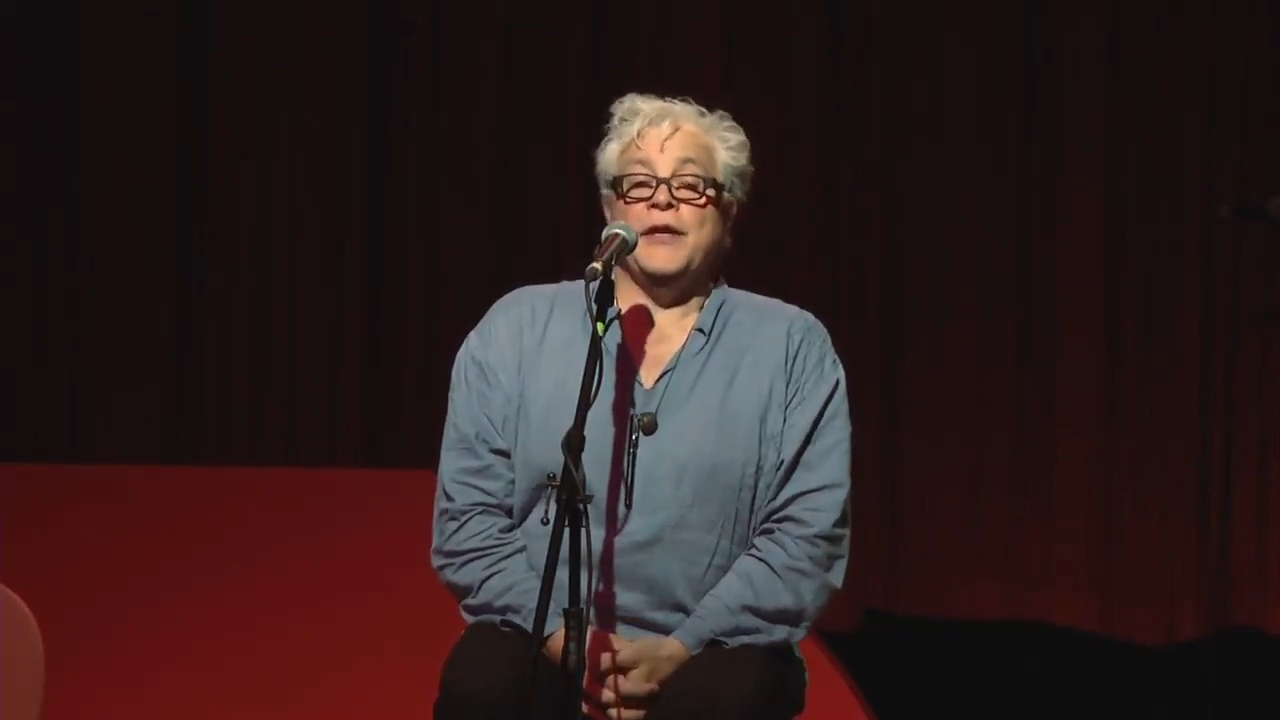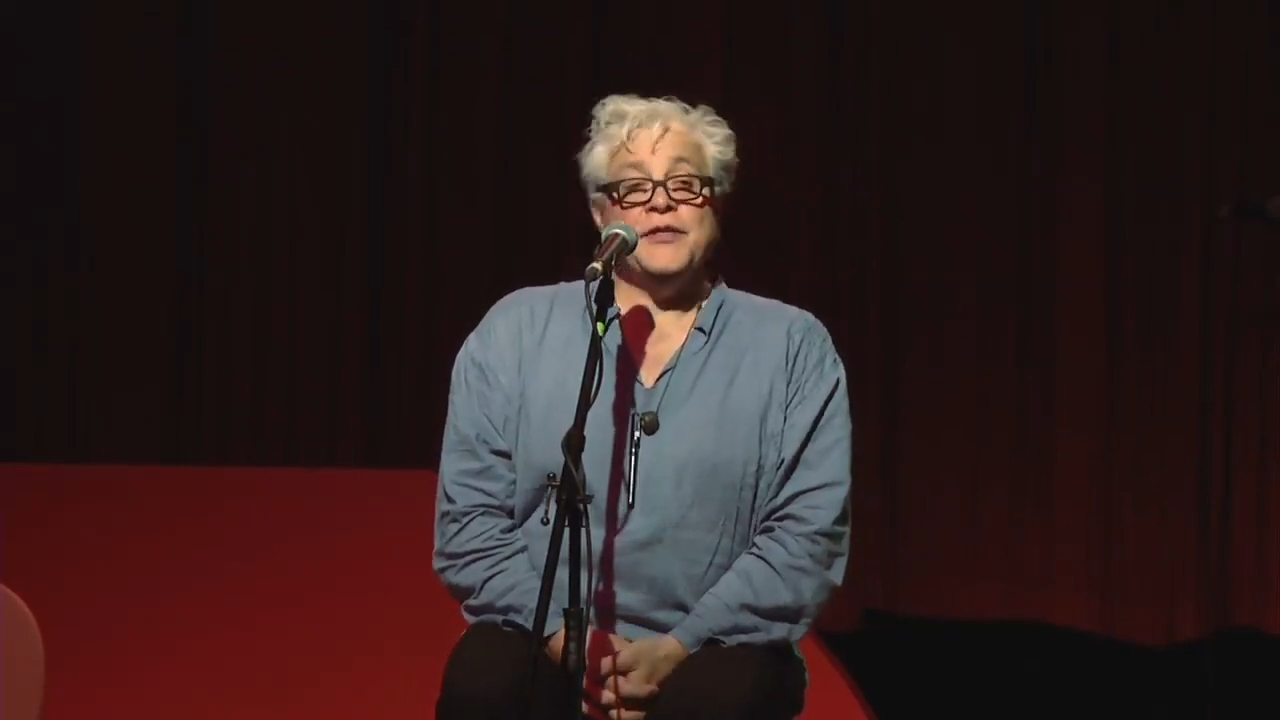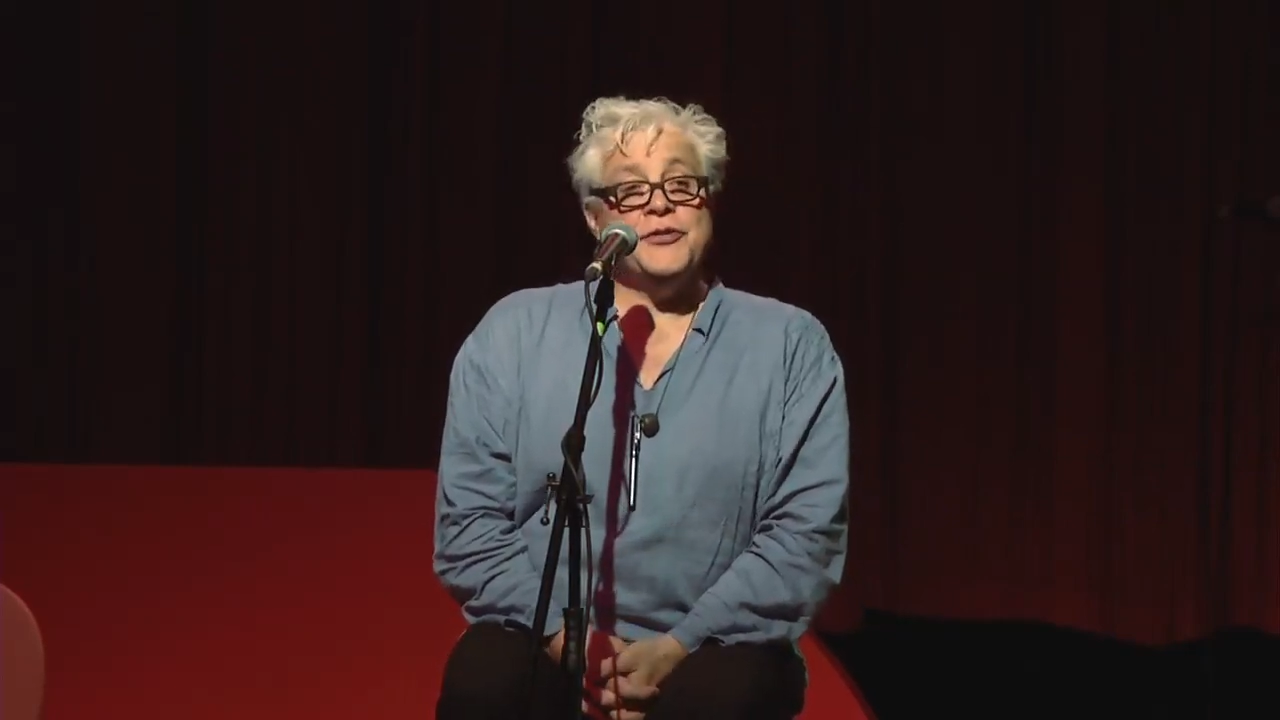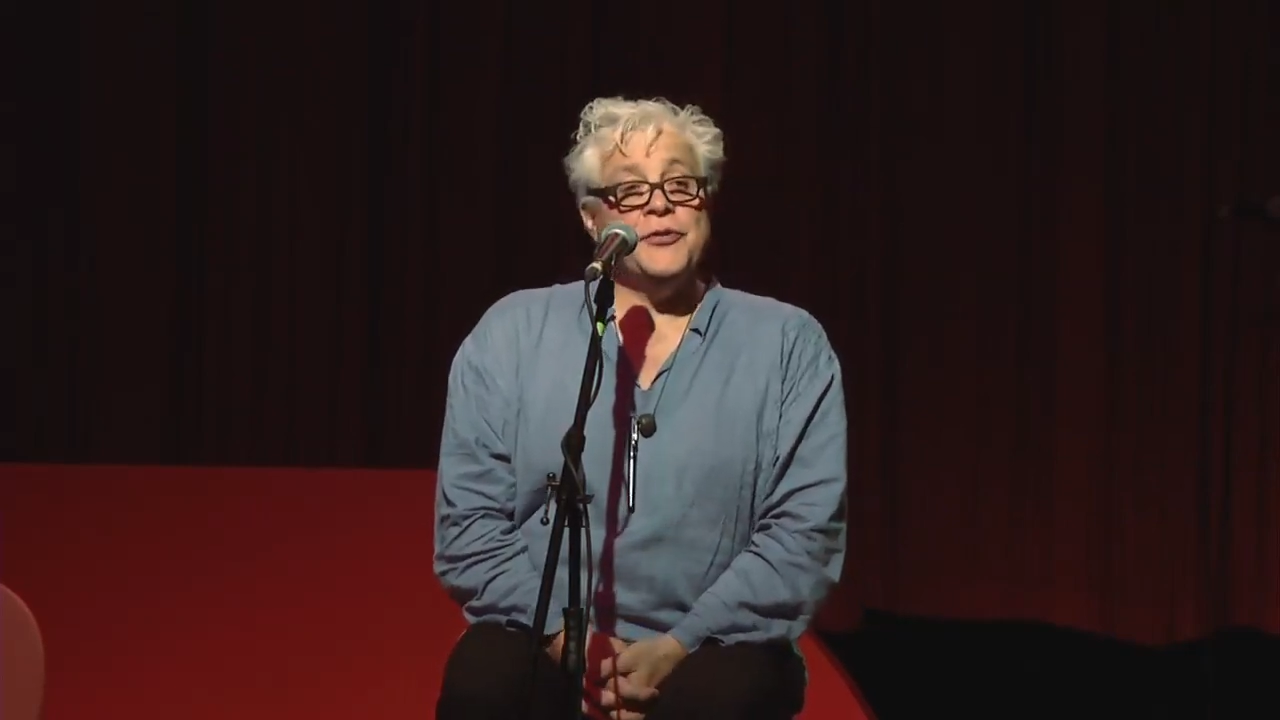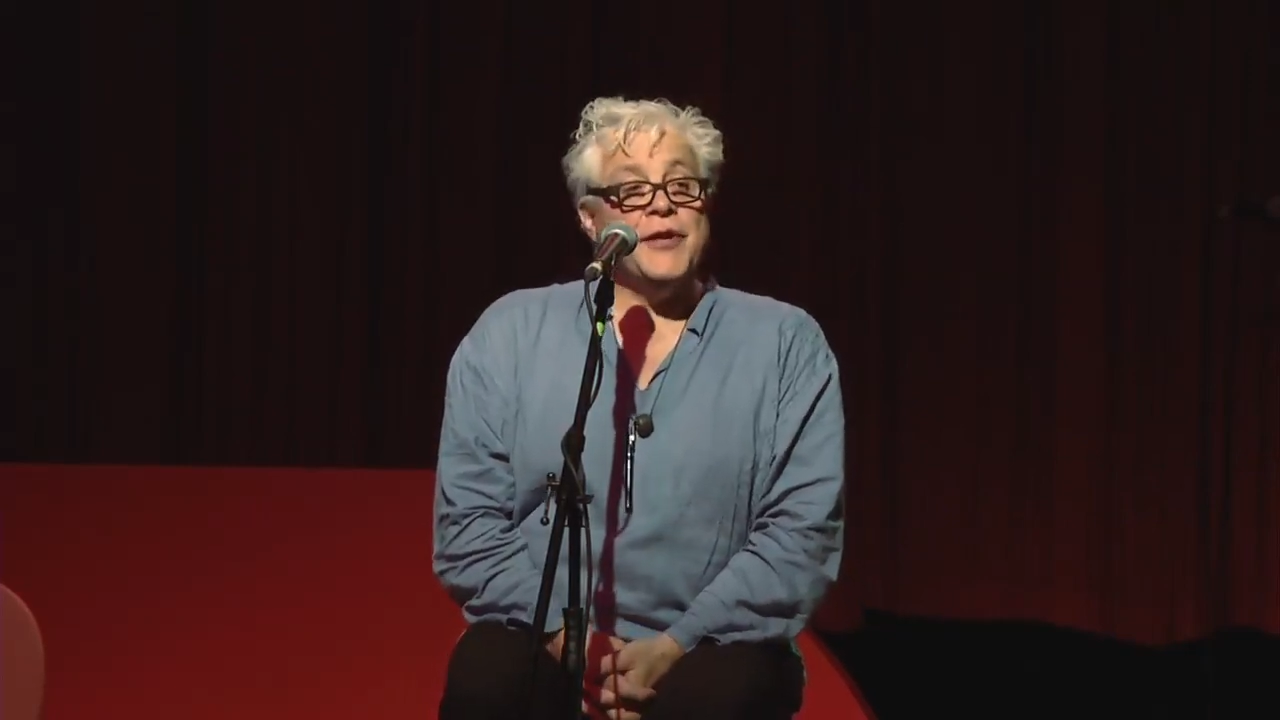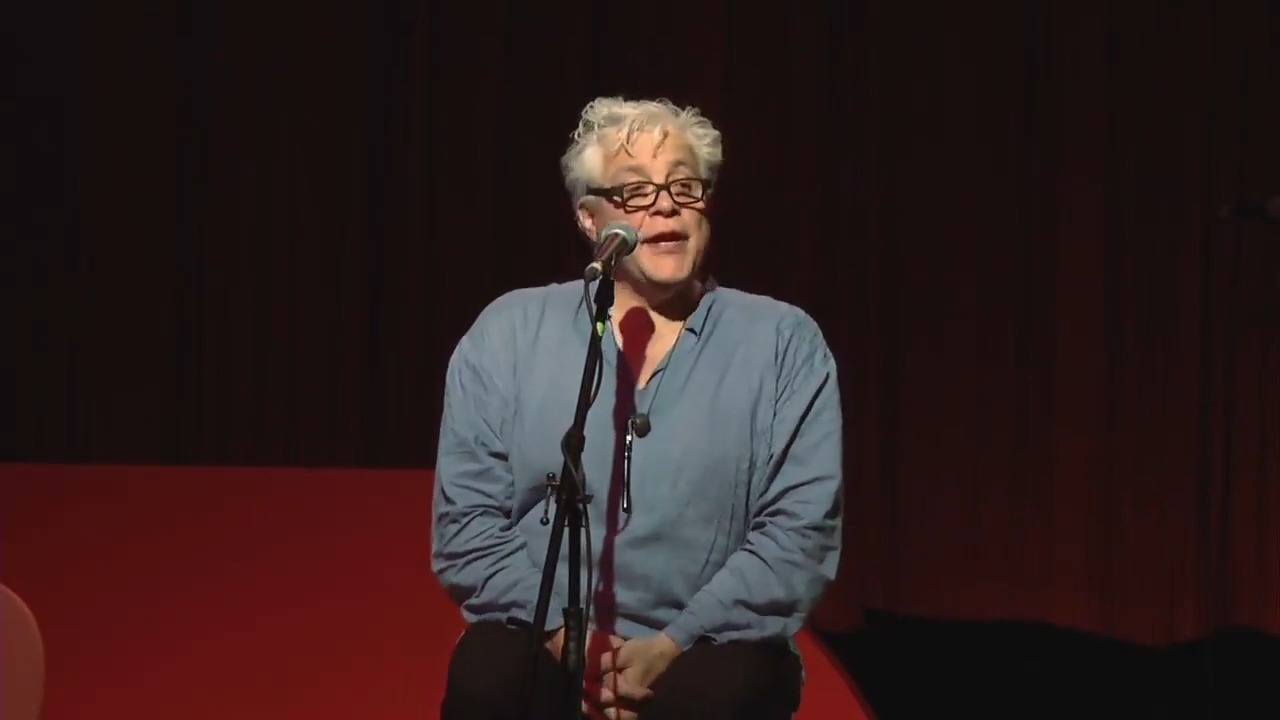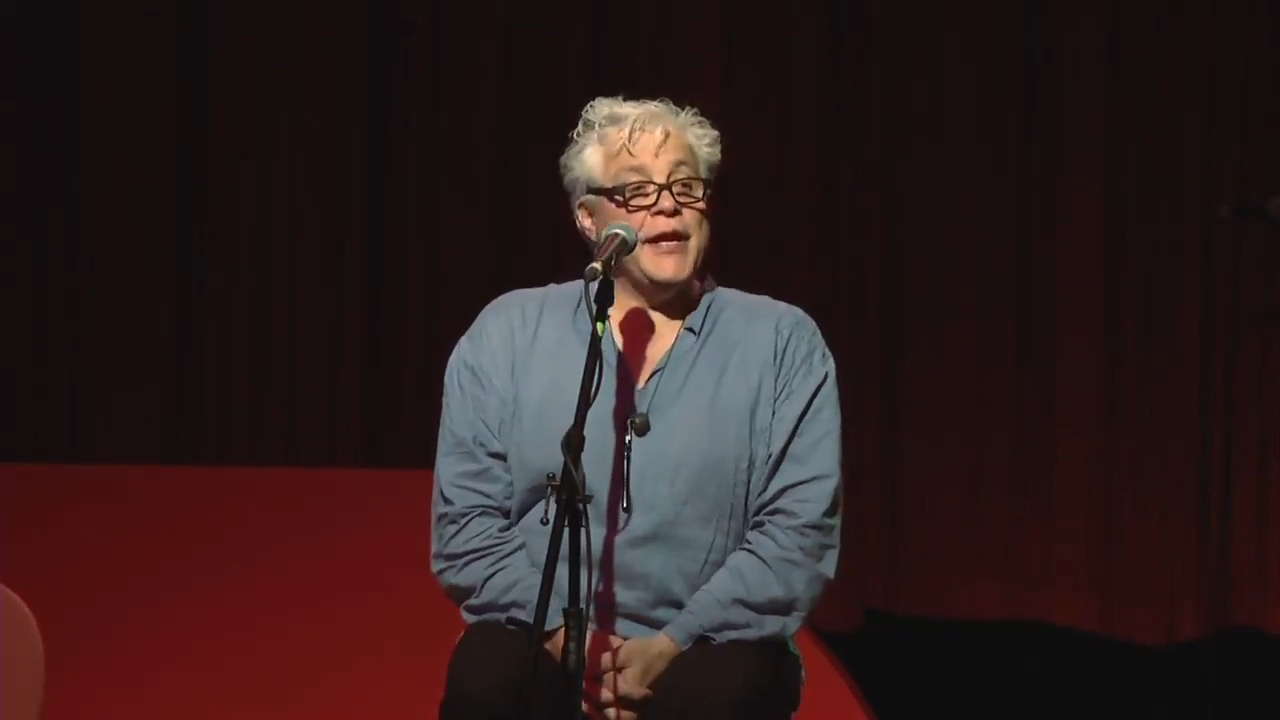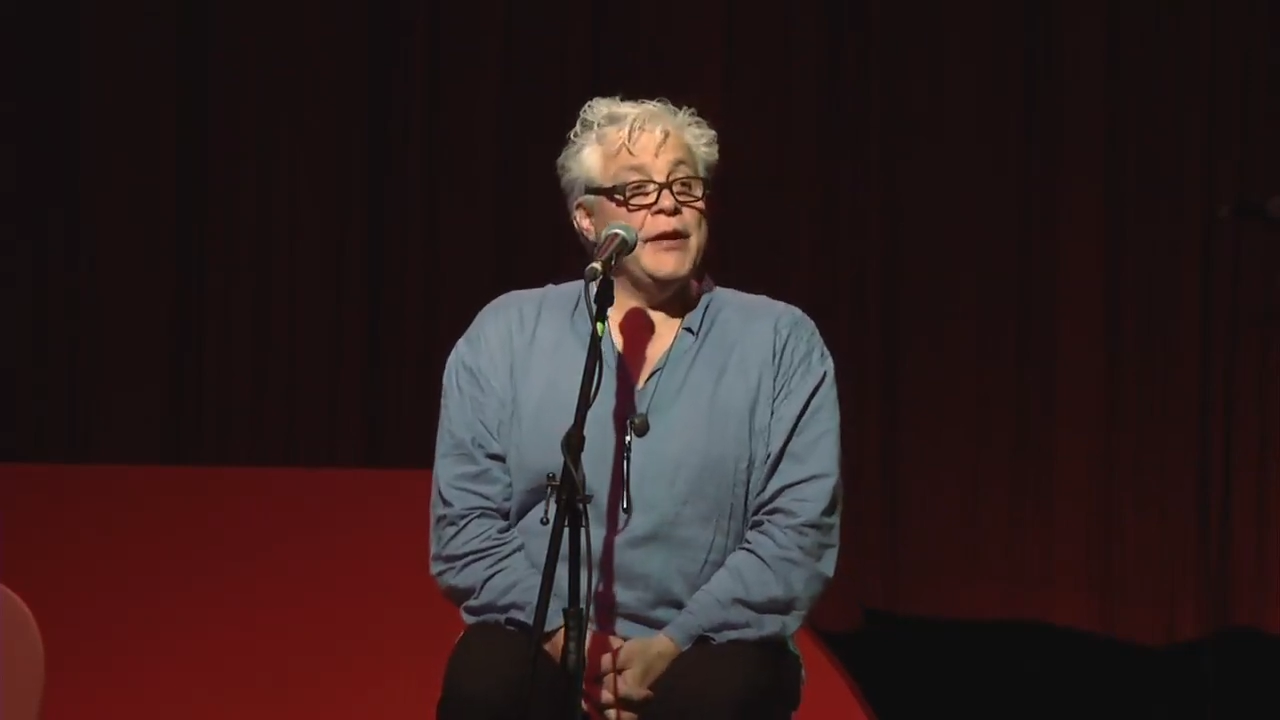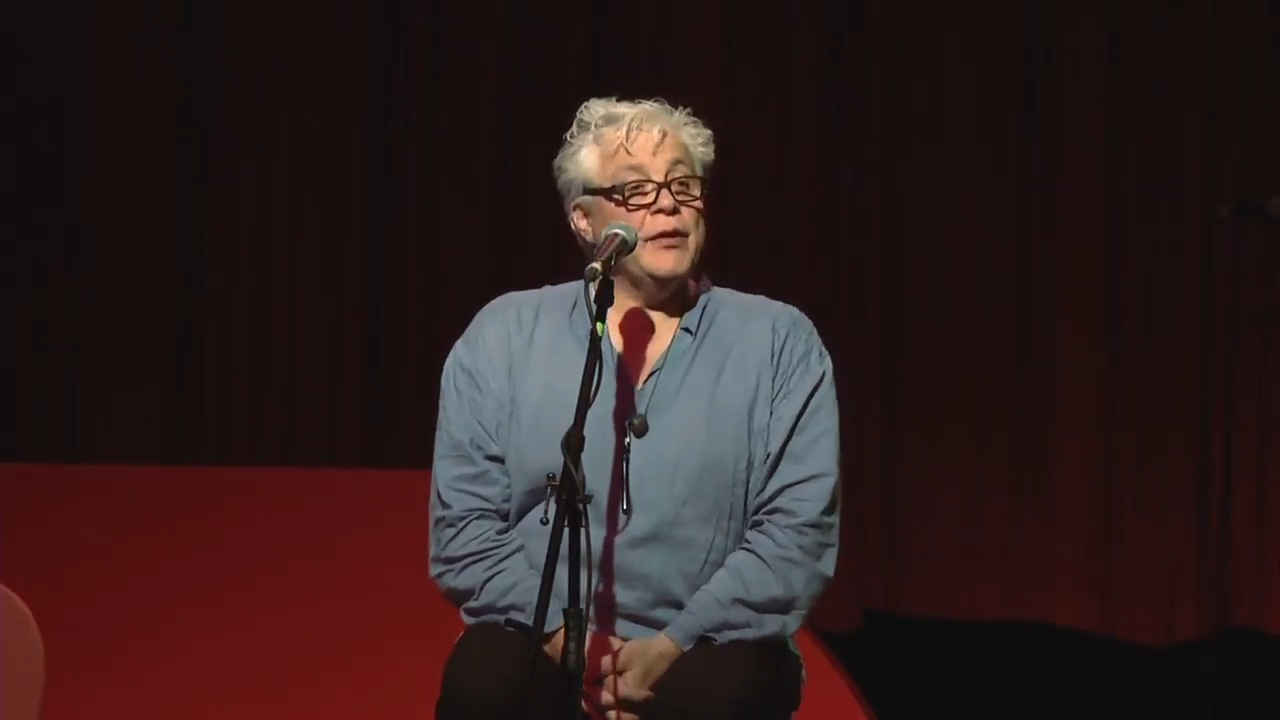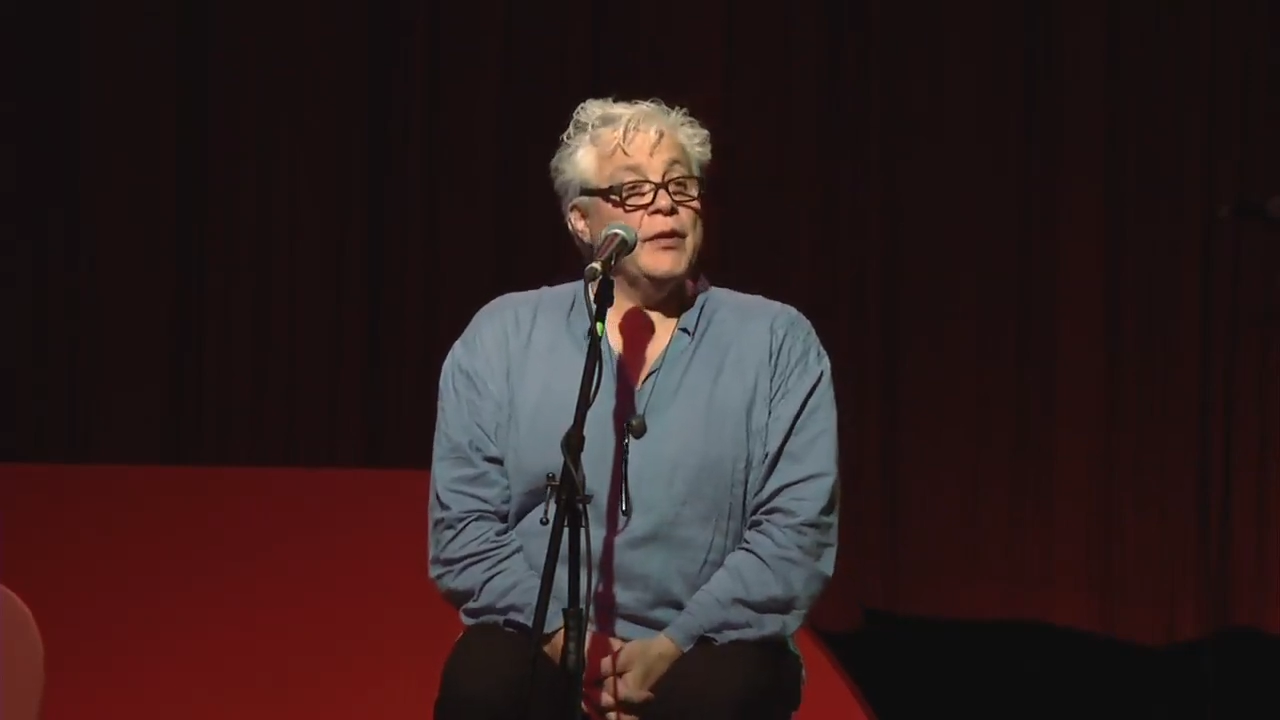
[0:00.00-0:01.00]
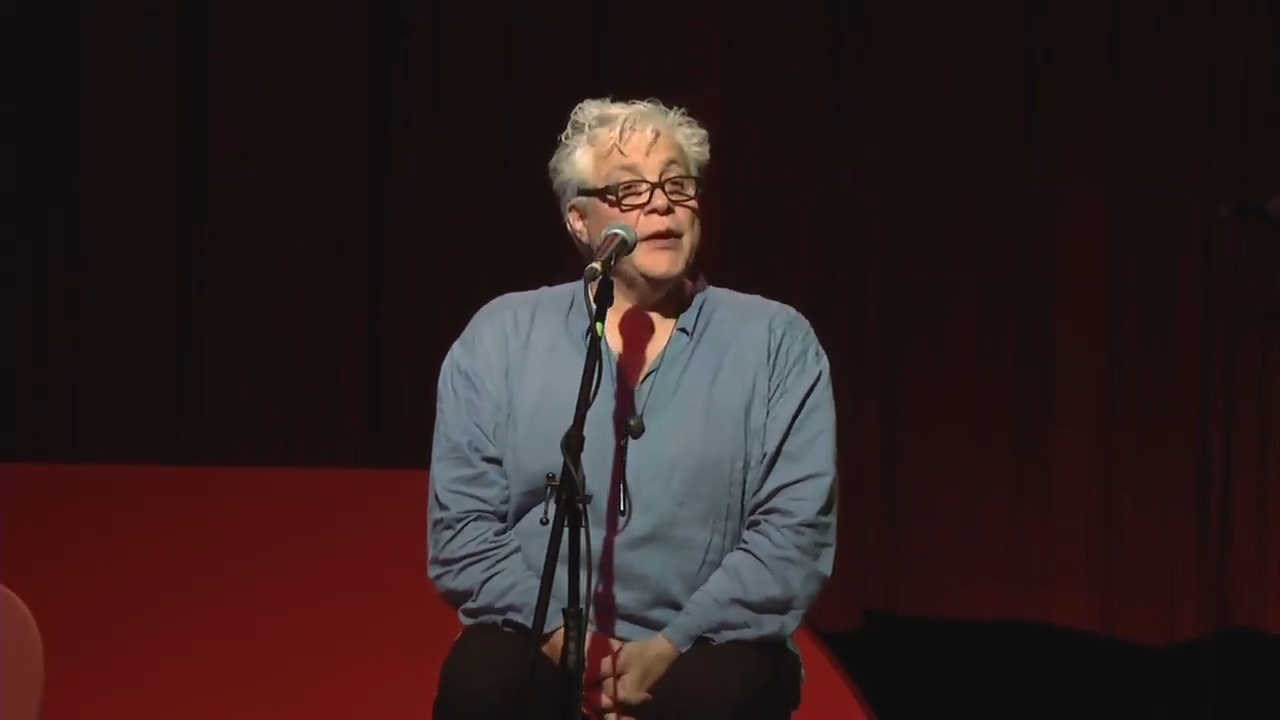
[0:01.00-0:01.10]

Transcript: yesterday,